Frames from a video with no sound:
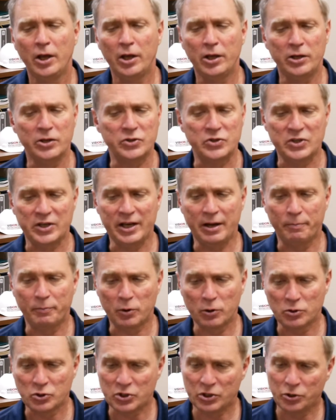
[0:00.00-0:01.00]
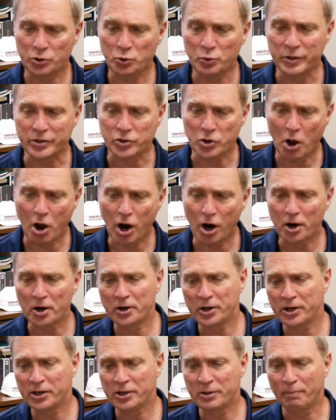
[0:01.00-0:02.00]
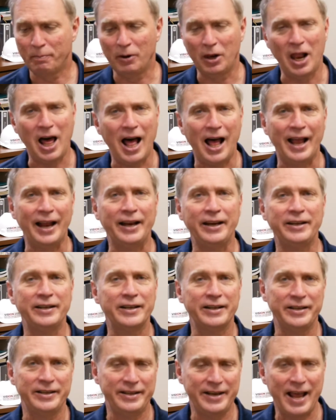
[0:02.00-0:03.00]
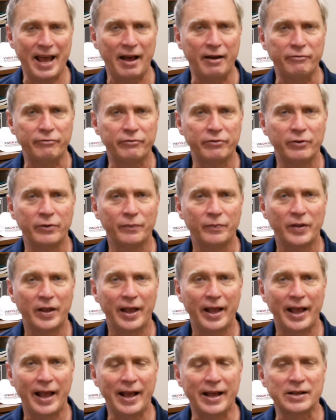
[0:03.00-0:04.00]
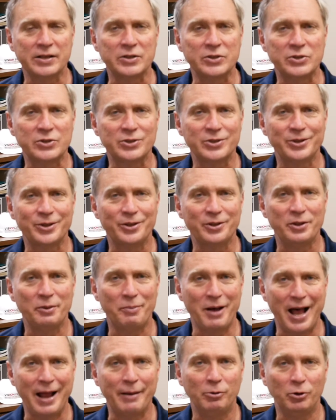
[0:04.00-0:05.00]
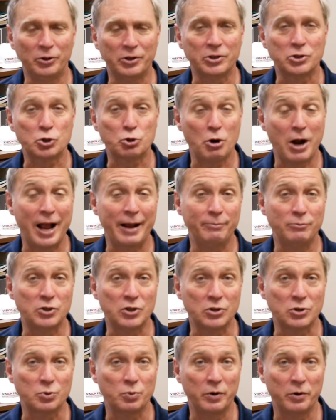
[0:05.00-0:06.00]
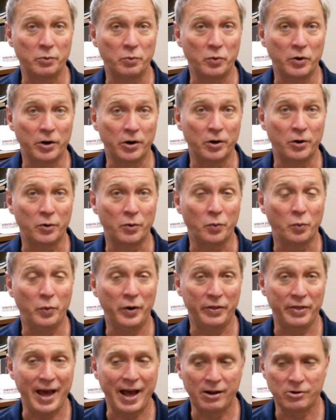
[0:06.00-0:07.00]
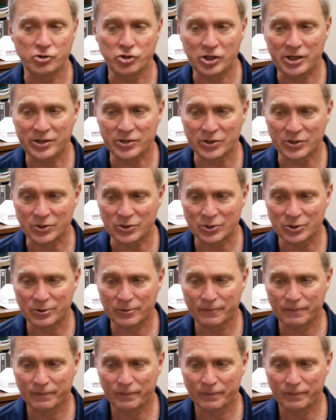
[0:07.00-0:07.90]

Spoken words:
You see, a person who is hardened, blind, and deaf, as the Bible describes us when we're without Jesus,